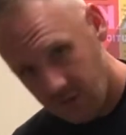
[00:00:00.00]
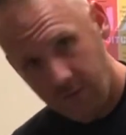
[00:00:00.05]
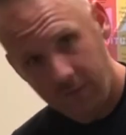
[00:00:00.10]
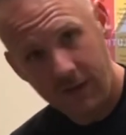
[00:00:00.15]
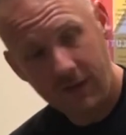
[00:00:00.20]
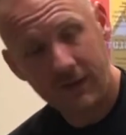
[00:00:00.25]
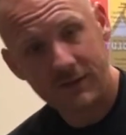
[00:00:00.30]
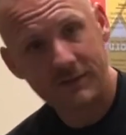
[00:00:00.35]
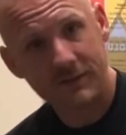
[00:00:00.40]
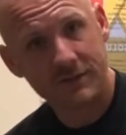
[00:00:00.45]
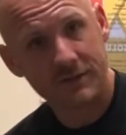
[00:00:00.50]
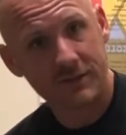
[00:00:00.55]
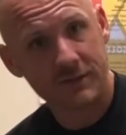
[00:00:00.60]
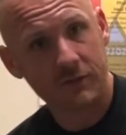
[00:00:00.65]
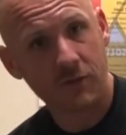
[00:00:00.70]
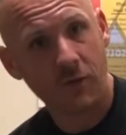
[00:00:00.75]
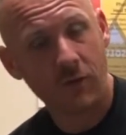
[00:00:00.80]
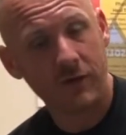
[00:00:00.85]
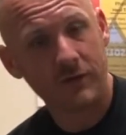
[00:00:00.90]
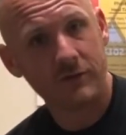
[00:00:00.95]
because this is
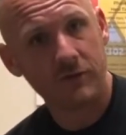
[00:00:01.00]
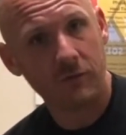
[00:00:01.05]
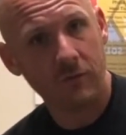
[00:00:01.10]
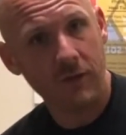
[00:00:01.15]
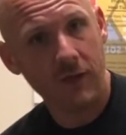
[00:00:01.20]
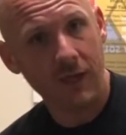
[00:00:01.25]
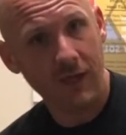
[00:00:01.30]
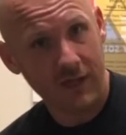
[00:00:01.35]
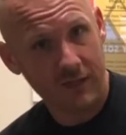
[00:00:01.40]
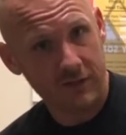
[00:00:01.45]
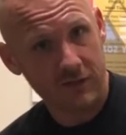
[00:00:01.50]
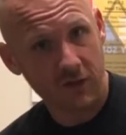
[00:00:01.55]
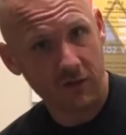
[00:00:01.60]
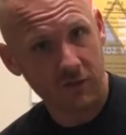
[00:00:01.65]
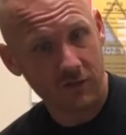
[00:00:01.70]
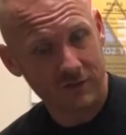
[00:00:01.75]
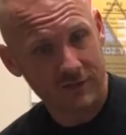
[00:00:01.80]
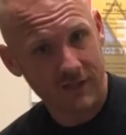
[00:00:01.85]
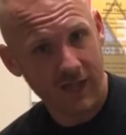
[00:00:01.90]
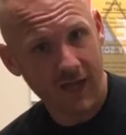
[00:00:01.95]
going to be internal
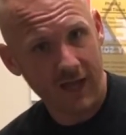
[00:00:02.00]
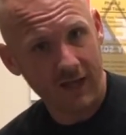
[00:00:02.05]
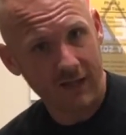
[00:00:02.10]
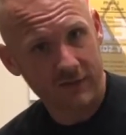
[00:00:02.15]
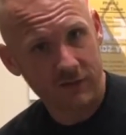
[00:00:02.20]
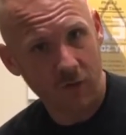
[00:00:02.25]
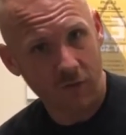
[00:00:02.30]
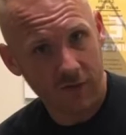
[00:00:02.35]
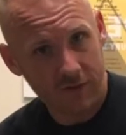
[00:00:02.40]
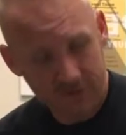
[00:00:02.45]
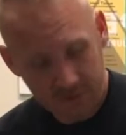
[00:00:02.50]
slide, it's going to